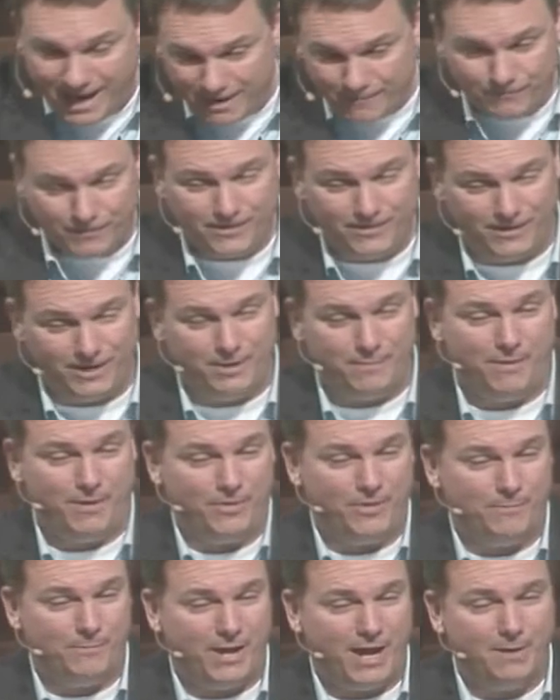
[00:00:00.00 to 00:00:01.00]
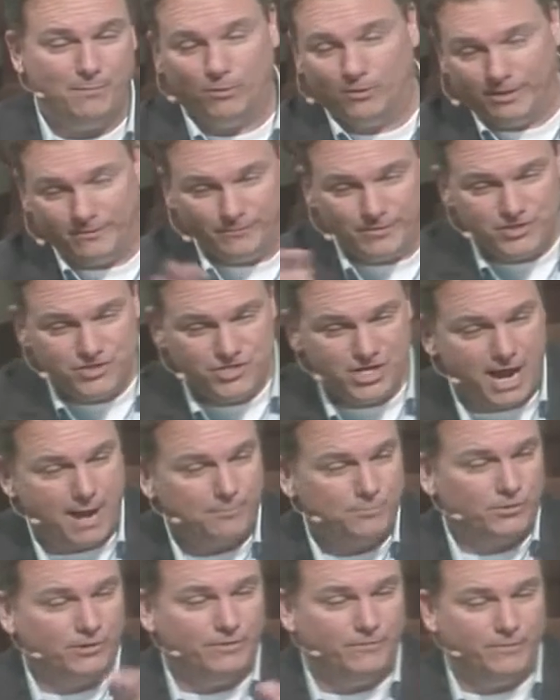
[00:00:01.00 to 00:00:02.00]
everything about the Bible, every
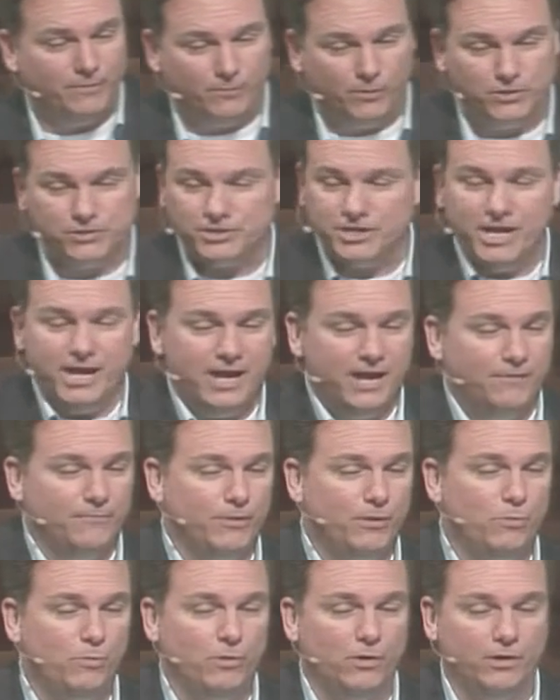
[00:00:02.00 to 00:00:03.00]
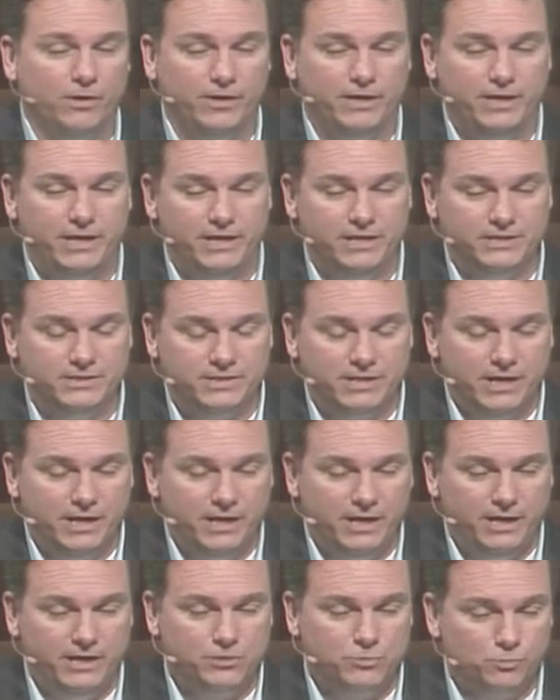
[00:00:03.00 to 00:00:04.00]
chapter, every verse, every word is
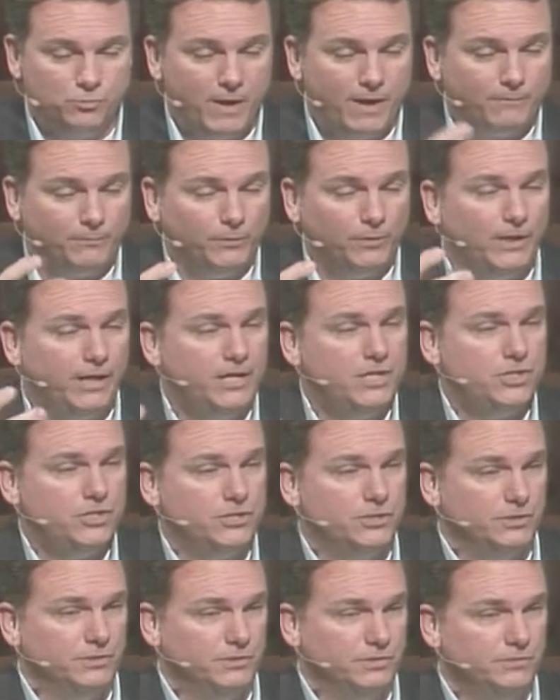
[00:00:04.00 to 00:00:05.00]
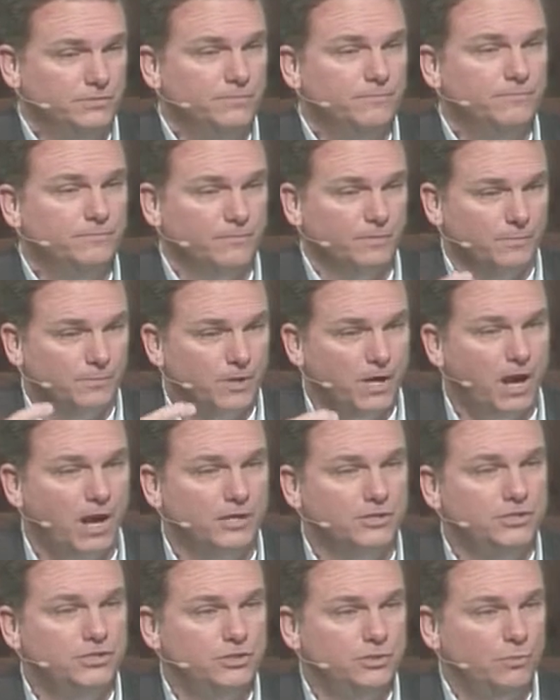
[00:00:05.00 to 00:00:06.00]
revelation from
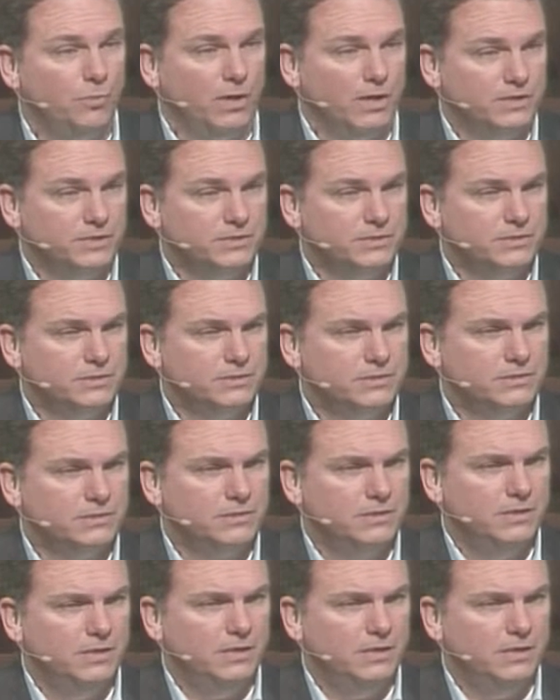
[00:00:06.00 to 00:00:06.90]
God to us.